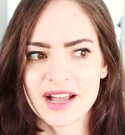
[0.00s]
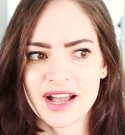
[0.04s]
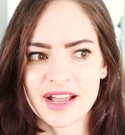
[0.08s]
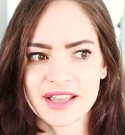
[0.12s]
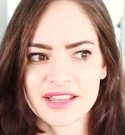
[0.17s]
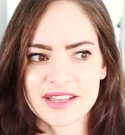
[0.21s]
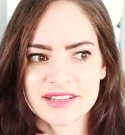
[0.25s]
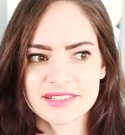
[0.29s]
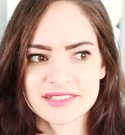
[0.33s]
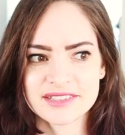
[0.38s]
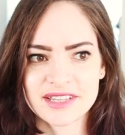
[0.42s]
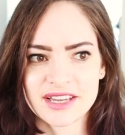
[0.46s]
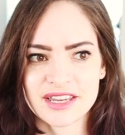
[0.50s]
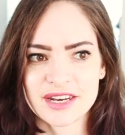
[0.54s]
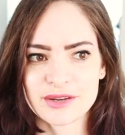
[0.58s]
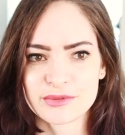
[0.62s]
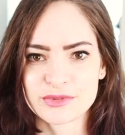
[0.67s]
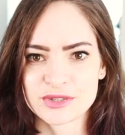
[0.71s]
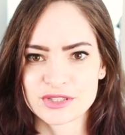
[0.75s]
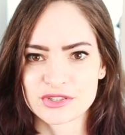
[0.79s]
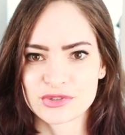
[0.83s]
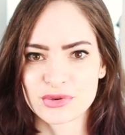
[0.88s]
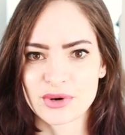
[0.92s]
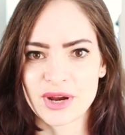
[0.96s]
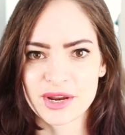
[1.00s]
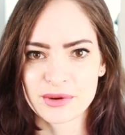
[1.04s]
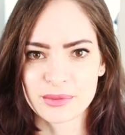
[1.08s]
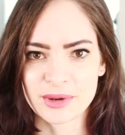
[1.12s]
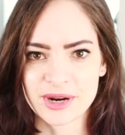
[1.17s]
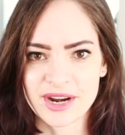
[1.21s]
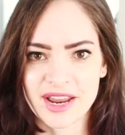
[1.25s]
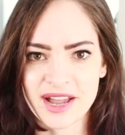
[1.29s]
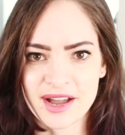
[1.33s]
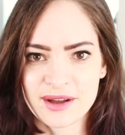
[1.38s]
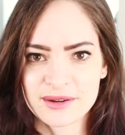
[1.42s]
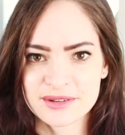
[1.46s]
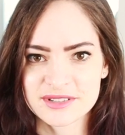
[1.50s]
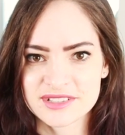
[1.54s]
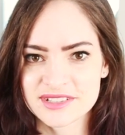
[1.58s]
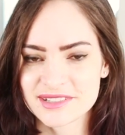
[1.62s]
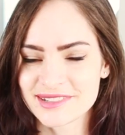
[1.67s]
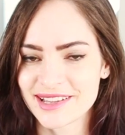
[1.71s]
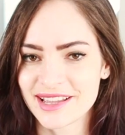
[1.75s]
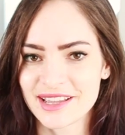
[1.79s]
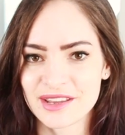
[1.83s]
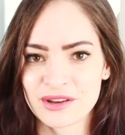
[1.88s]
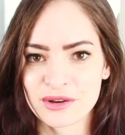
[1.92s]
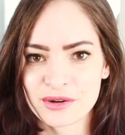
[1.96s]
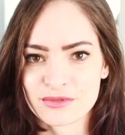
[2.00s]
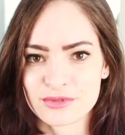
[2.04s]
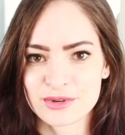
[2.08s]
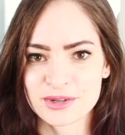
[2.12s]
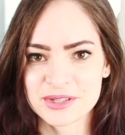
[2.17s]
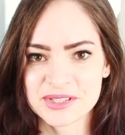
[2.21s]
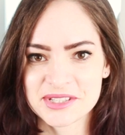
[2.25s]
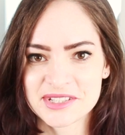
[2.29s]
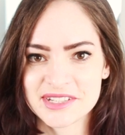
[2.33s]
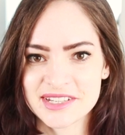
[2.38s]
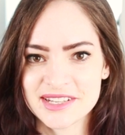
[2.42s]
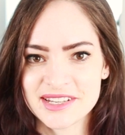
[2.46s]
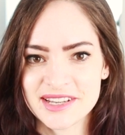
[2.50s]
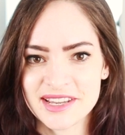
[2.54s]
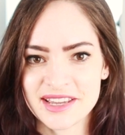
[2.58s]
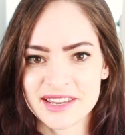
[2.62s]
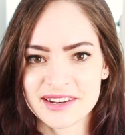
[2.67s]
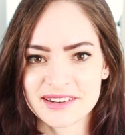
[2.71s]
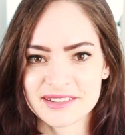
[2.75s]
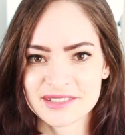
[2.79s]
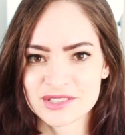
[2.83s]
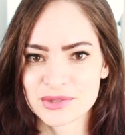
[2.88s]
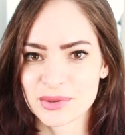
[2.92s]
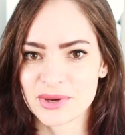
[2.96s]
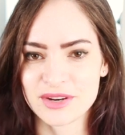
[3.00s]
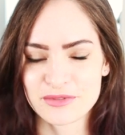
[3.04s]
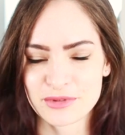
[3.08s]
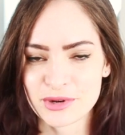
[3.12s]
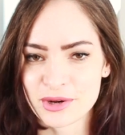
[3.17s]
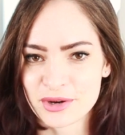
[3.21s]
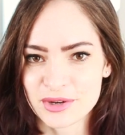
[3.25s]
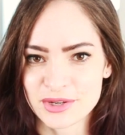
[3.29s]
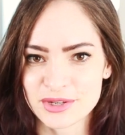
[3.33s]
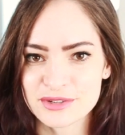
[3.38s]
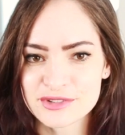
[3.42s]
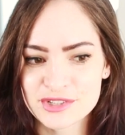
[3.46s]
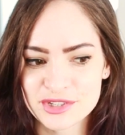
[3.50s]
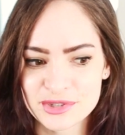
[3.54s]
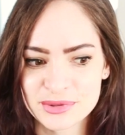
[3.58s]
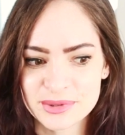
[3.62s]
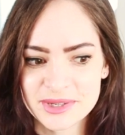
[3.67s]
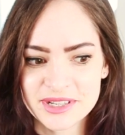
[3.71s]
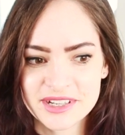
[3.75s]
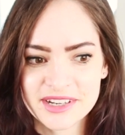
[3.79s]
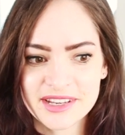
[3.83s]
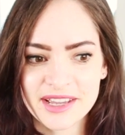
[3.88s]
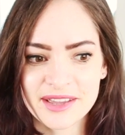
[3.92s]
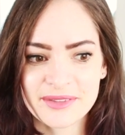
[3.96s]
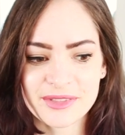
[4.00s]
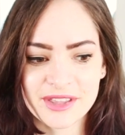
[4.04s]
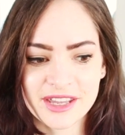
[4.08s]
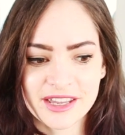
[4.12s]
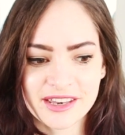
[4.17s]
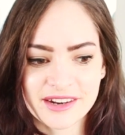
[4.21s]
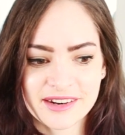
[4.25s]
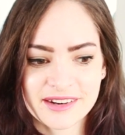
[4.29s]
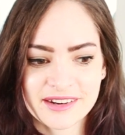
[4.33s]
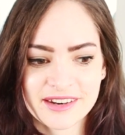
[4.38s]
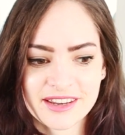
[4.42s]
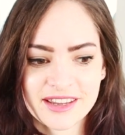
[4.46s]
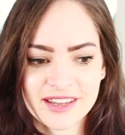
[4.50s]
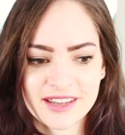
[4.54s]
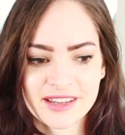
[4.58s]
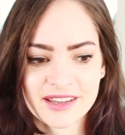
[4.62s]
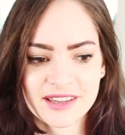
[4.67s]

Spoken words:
I guess I never tried one out at university, and so I never got used to it, and then